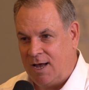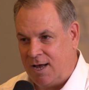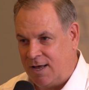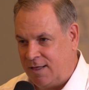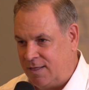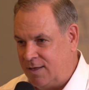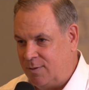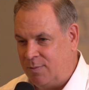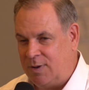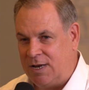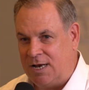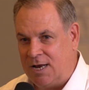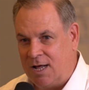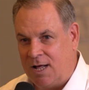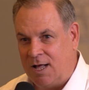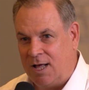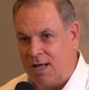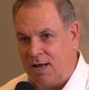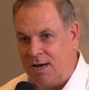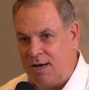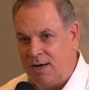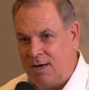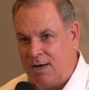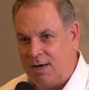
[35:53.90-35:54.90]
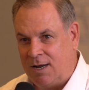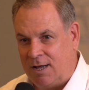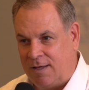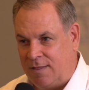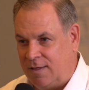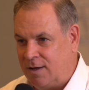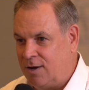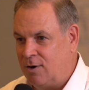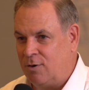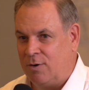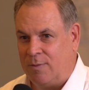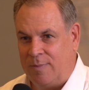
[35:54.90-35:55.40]
And then be done and
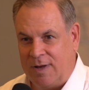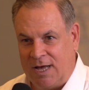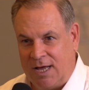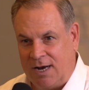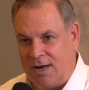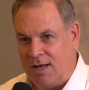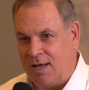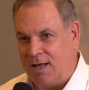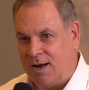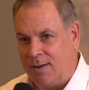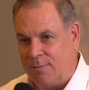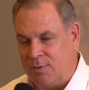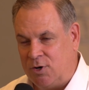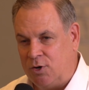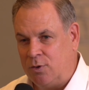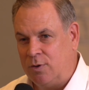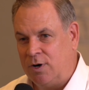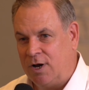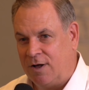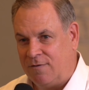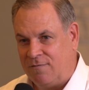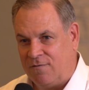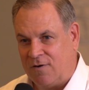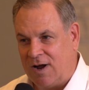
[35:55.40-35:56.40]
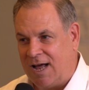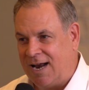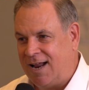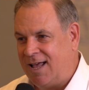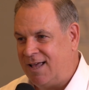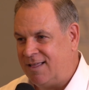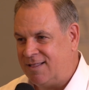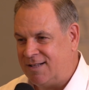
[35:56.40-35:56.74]
then go to bed and get up and do it on Friday.